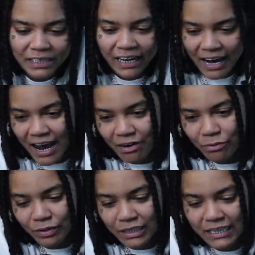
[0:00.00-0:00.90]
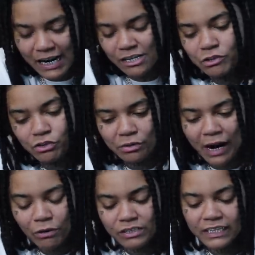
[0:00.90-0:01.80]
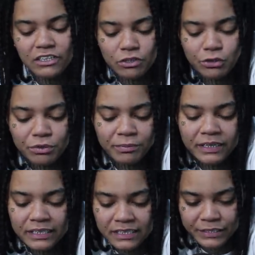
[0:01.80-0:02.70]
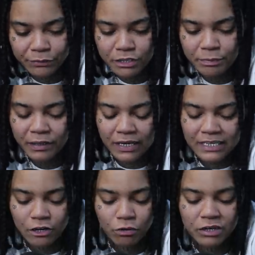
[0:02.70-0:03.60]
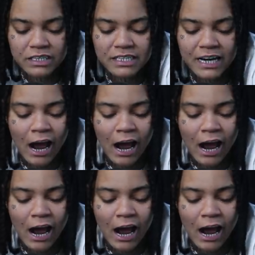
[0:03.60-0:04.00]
Like I don't look at social, I don't take social media serious because I know this is life.